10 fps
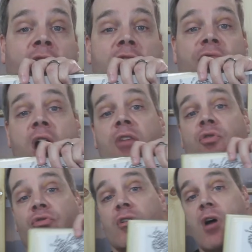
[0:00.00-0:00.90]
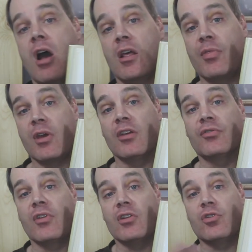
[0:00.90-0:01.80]
In fact, there's a lot of
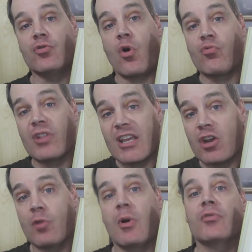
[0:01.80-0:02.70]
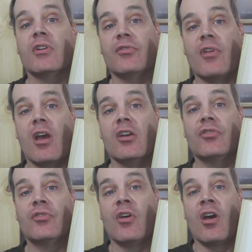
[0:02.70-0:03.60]
things that you don't really hear about these
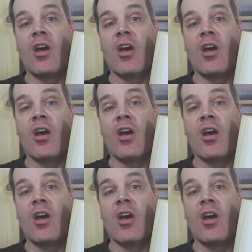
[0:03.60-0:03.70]
days